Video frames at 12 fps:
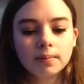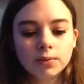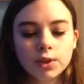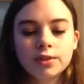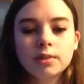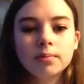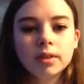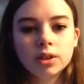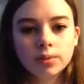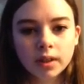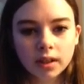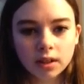treat them like
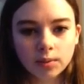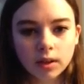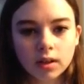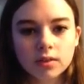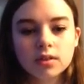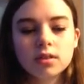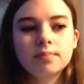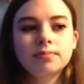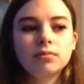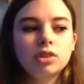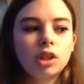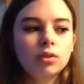you would anyone else.
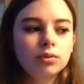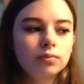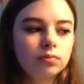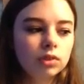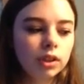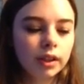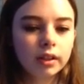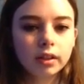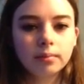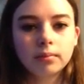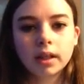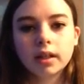Don't treat
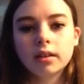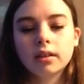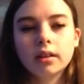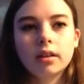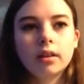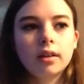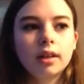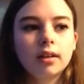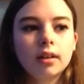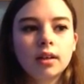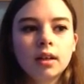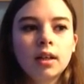them like
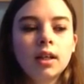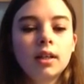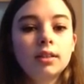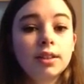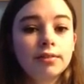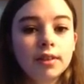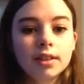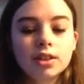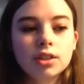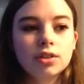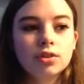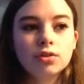they're different.
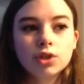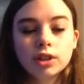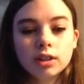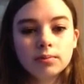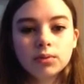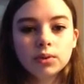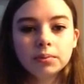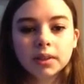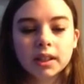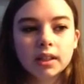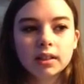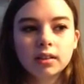Just treat them
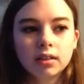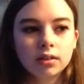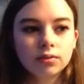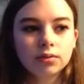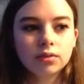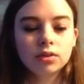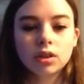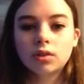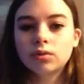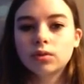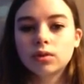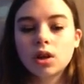normally.
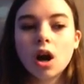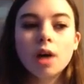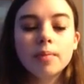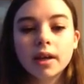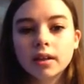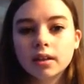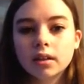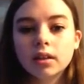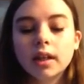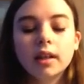Don't comment.